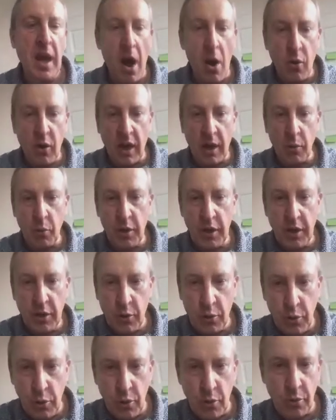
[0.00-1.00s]
how can
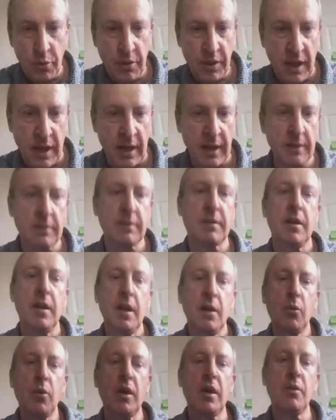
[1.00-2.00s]
we cure
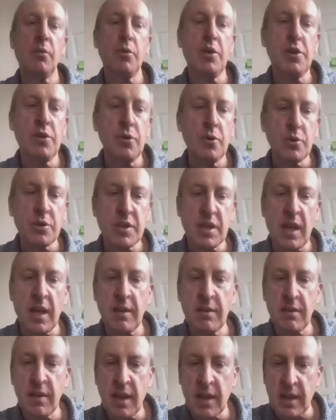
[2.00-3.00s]
that well we use
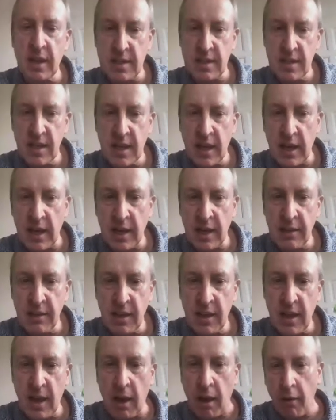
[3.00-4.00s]
then the classical
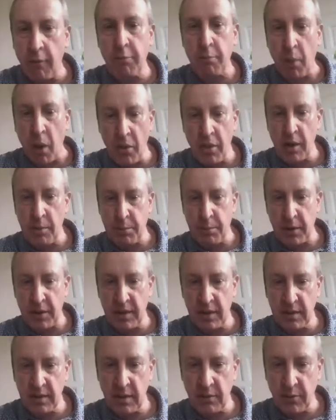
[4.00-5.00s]
idea of model
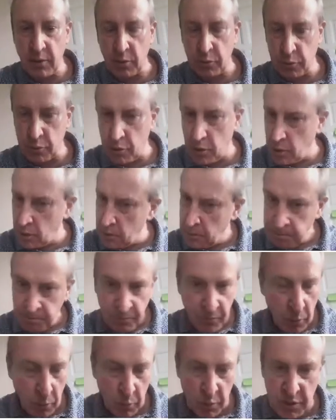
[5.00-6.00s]
predictive control